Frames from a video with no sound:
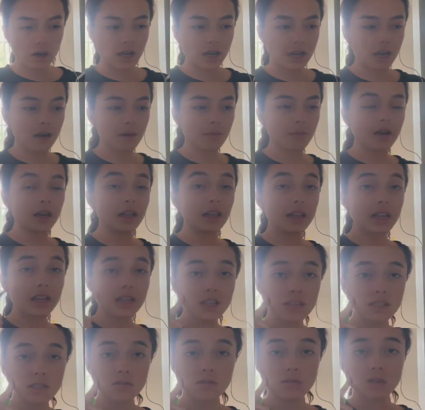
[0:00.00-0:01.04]
and I'm gonna
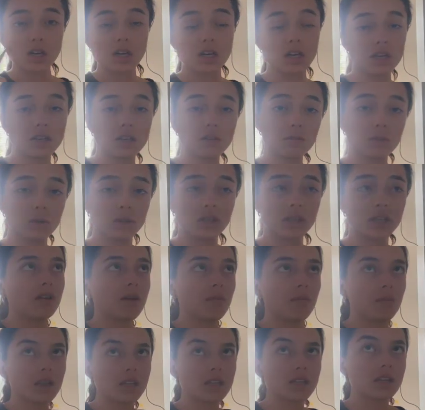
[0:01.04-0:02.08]
listen to an audiobook. I'm
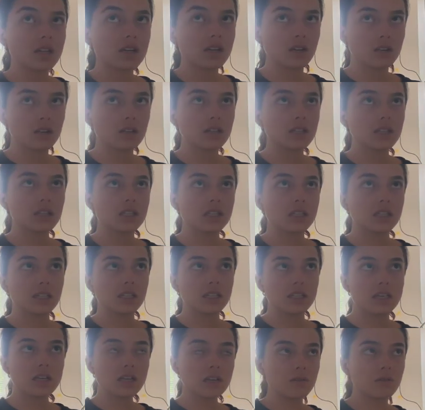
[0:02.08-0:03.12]
listening currently to
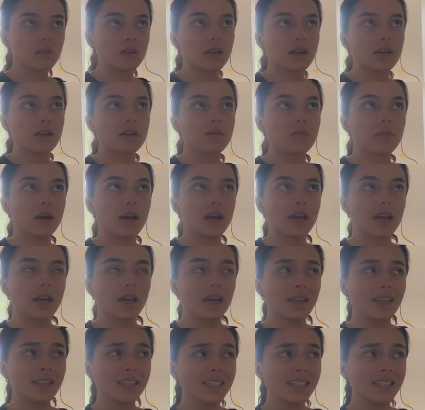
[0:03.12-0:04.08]
Latinoland by